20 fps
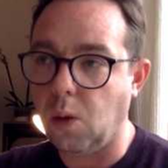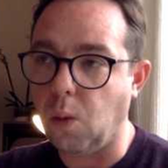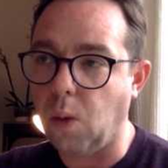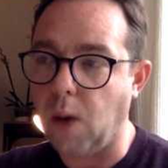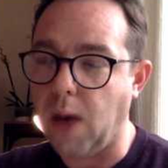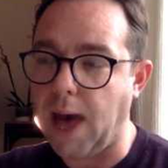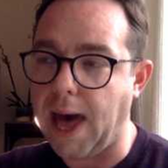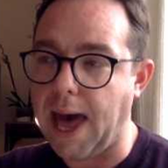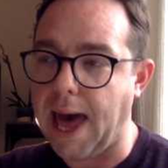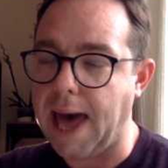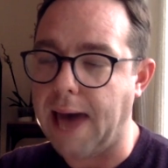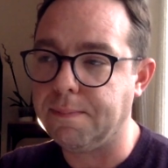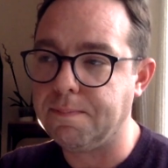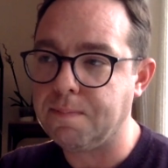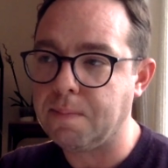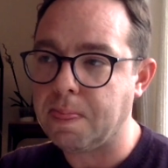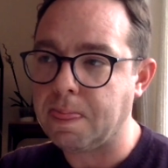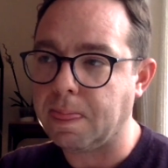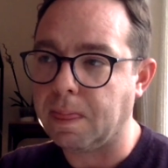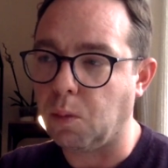where
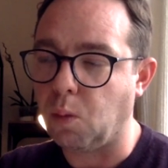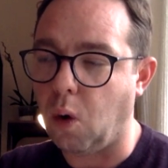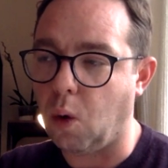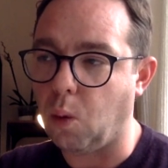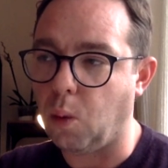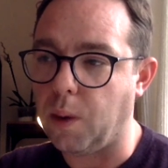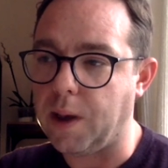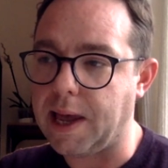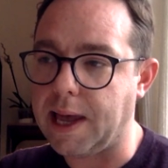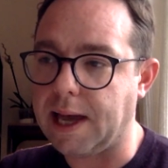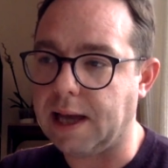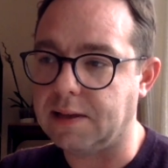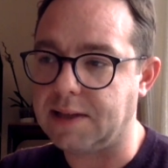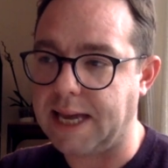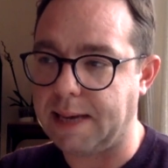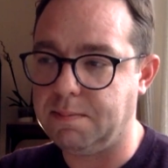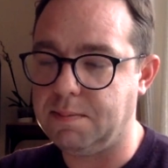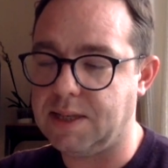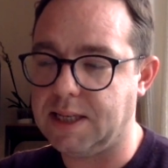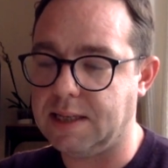what we're
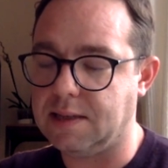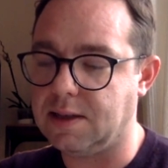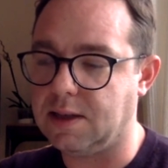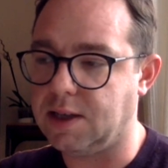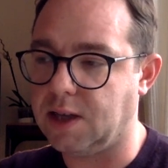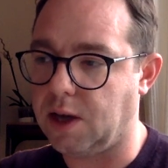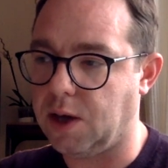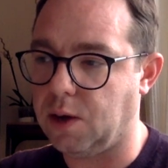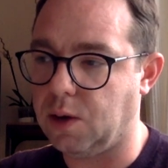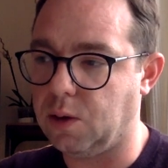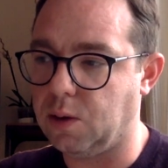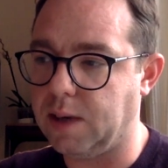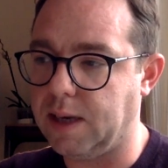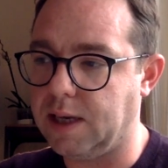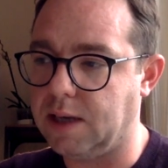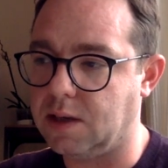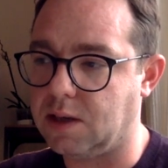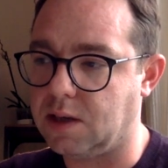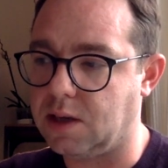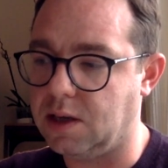attempting to do
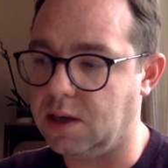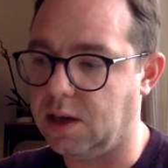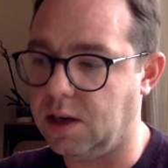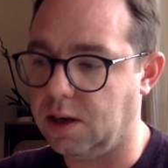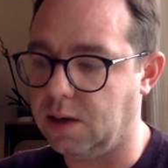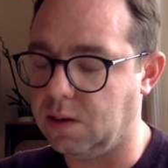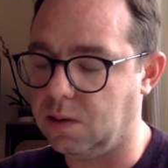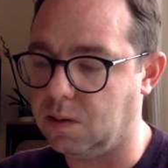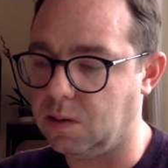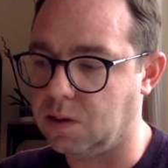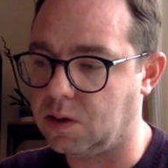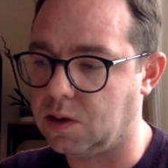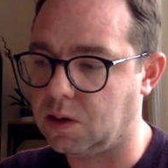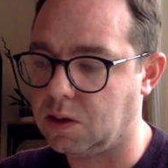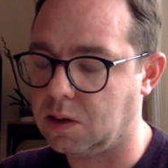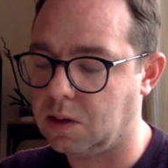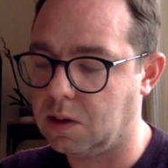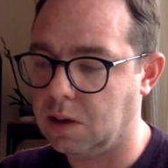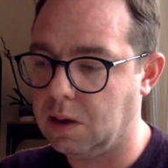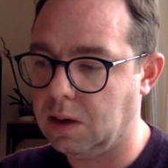is to
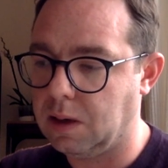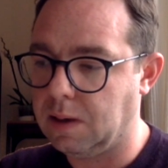use